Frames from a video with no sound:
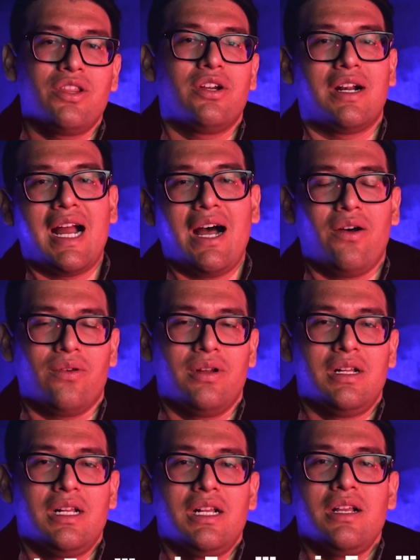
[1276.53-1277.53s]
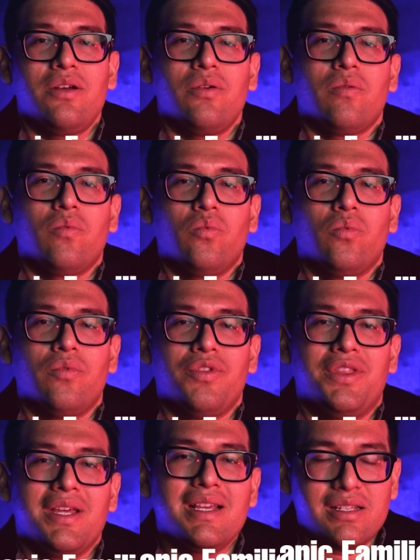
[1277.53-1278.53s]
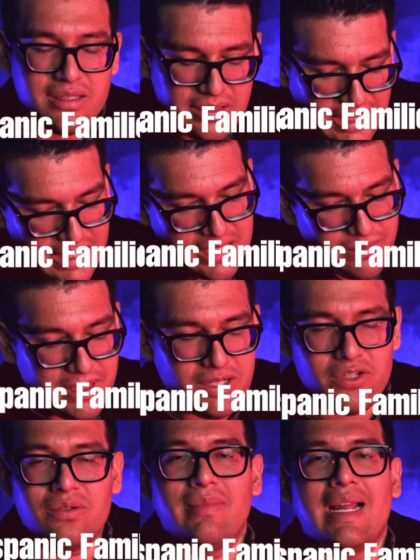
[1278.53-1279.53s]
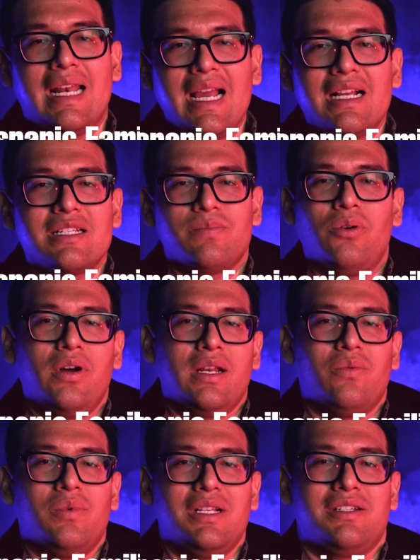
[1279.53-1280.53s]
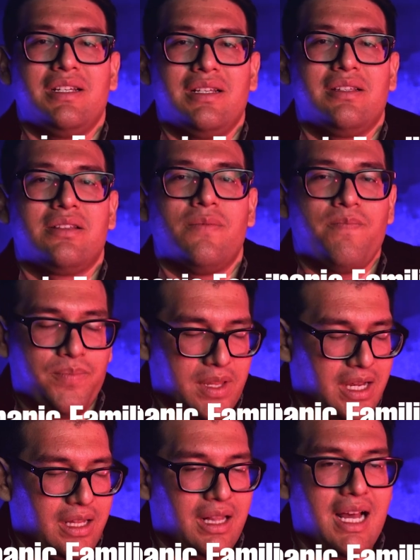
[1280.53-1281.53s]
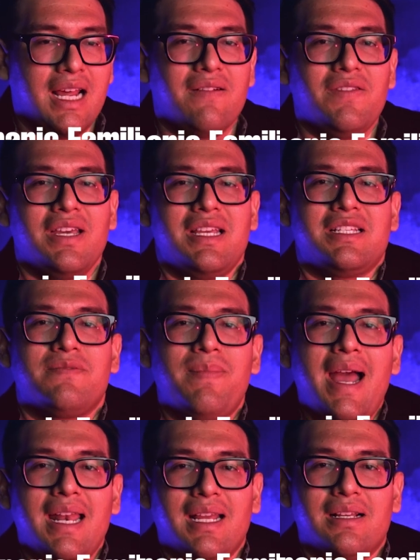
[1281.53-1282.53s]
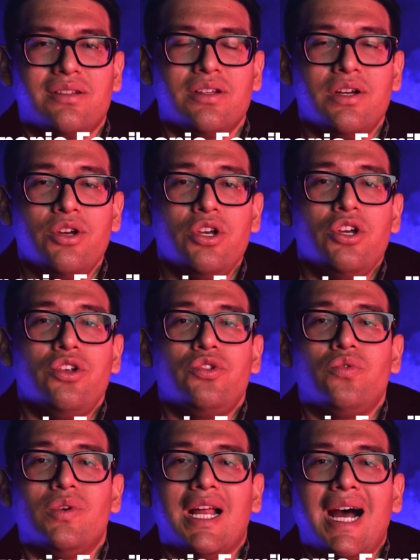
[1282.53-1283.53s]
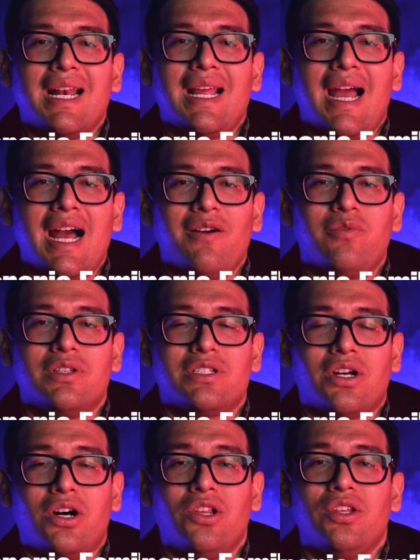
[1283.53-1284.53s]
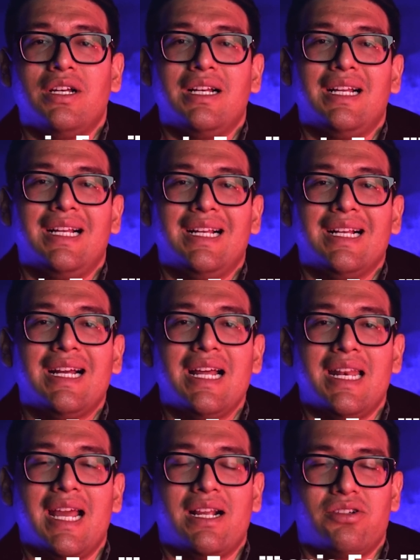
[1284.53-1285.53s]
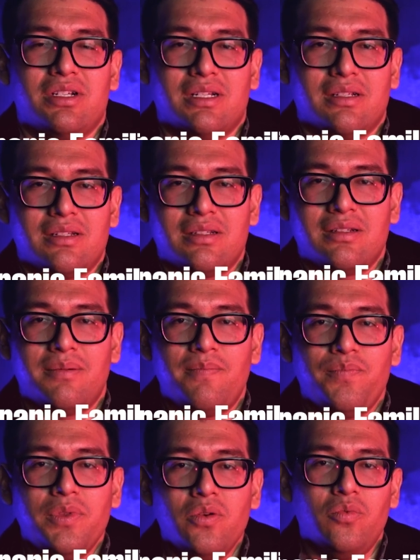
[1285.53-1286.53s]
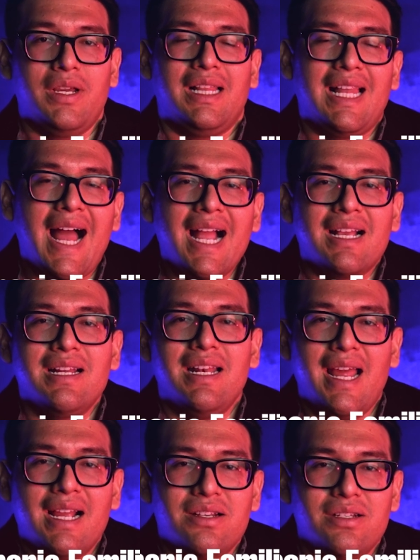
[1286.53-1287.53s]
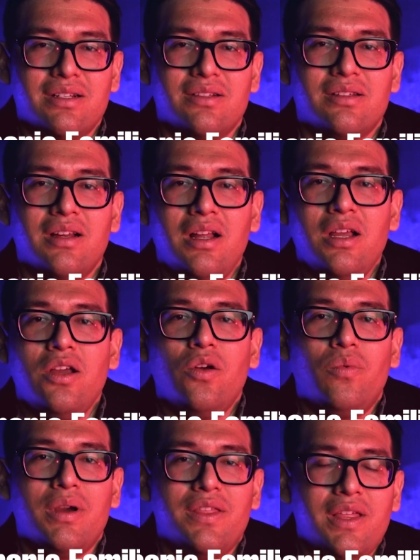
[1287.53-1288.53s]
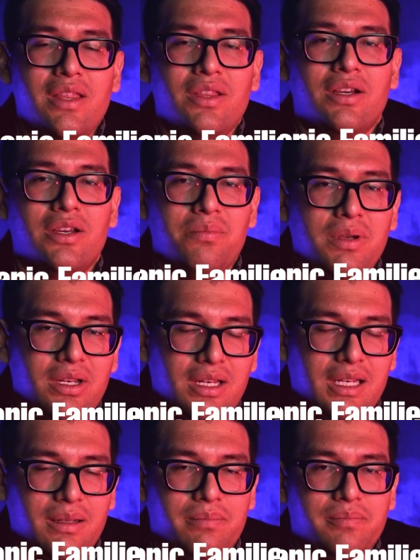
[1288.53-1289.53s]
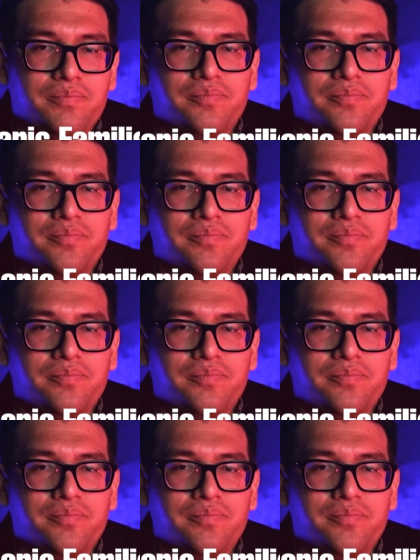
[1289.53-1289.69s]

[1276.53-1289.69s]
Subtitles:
other out. This leads me to my next point, which is a lot of the Hispanics do not have what's called connections. We lack connections within the community.